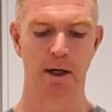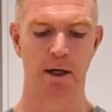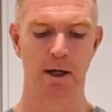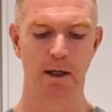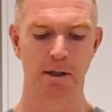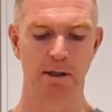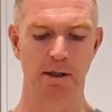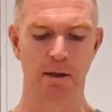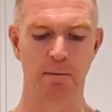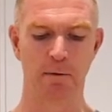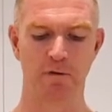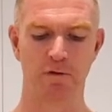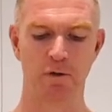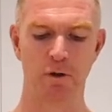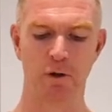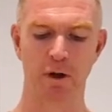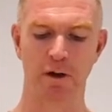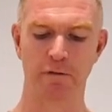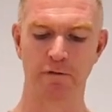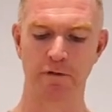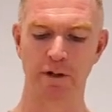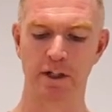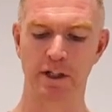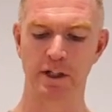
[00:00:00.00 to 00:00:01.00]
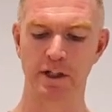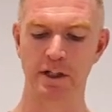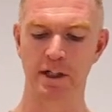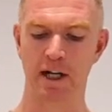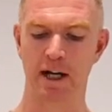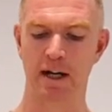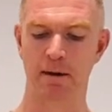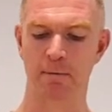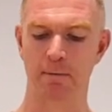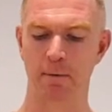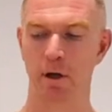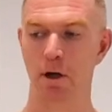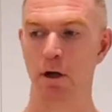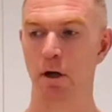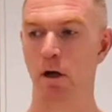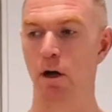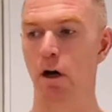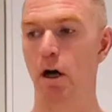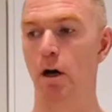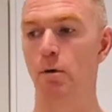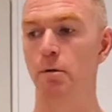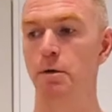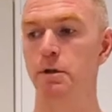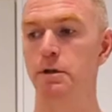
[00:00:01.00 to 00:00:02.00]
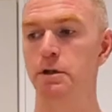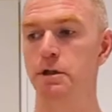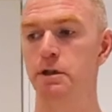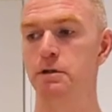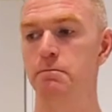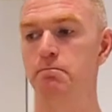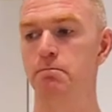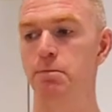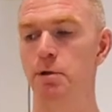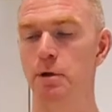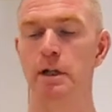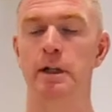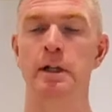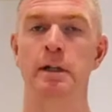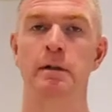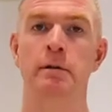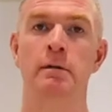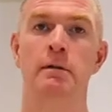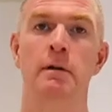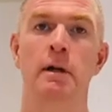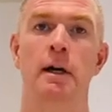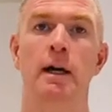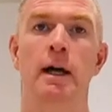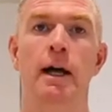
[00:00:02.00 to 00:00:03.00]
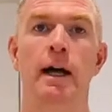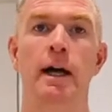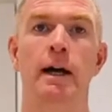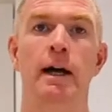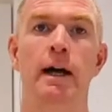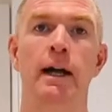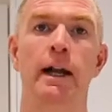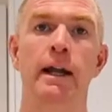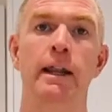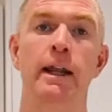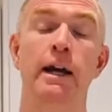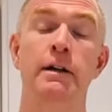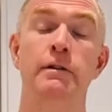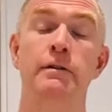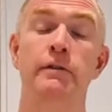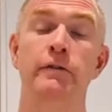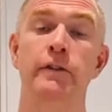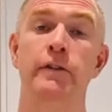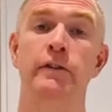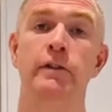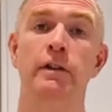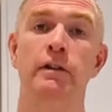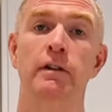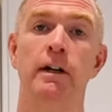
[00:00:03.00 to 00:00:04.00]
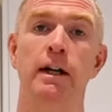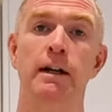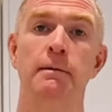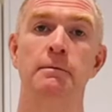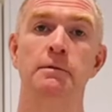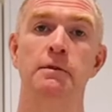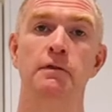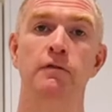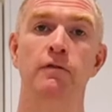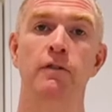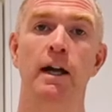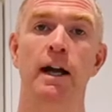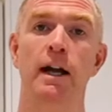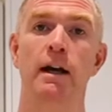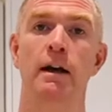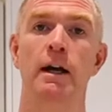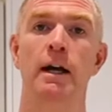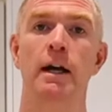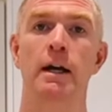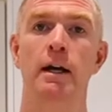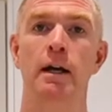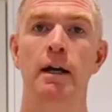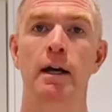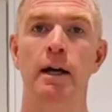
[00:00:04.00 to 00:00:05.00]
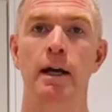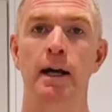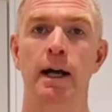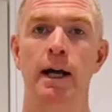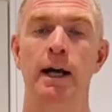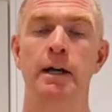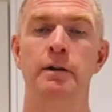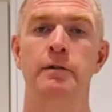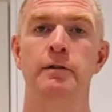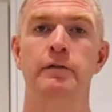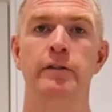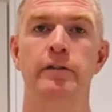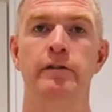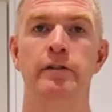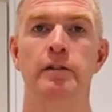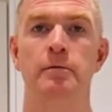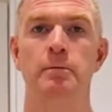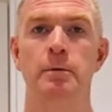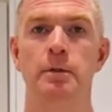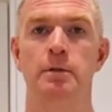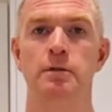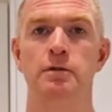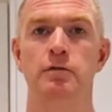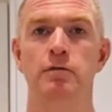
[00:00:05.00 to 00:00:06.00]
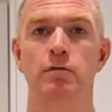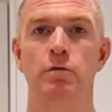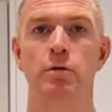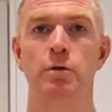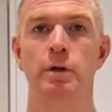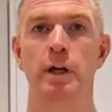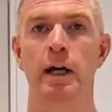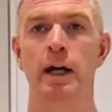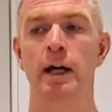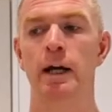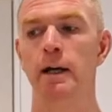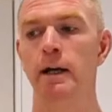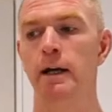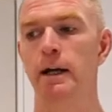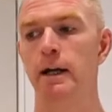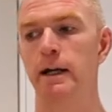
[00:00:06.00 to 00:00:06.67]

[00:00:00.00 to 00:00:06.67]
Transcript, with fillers: So before I finish up, I would just put in uh, another 150 grams of flour, 150 mils of water.